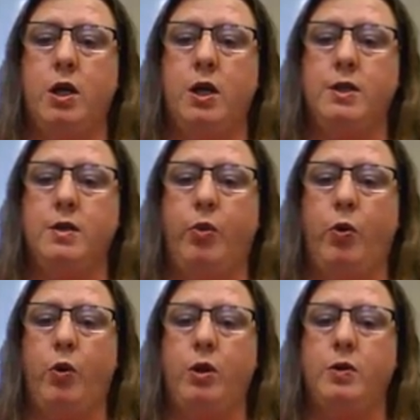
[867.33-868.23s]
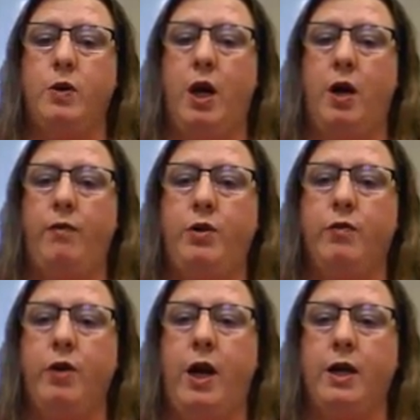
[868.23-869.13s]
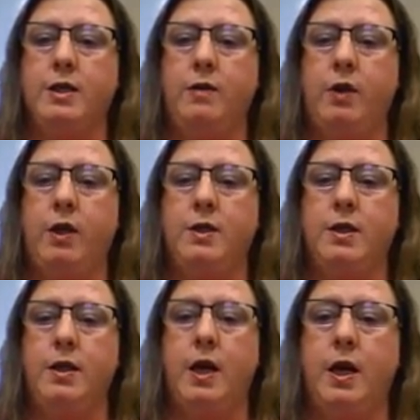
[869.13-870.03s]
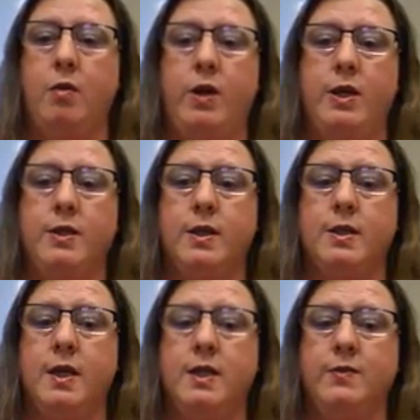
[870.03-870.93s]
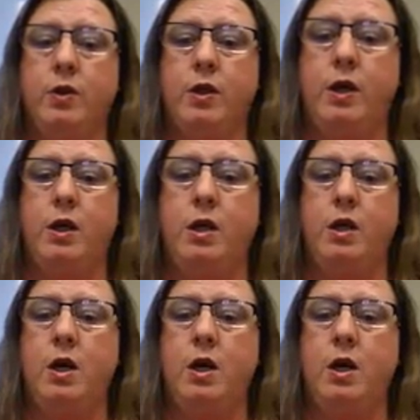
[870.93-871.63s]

It's important to have different activities that they can be successful in,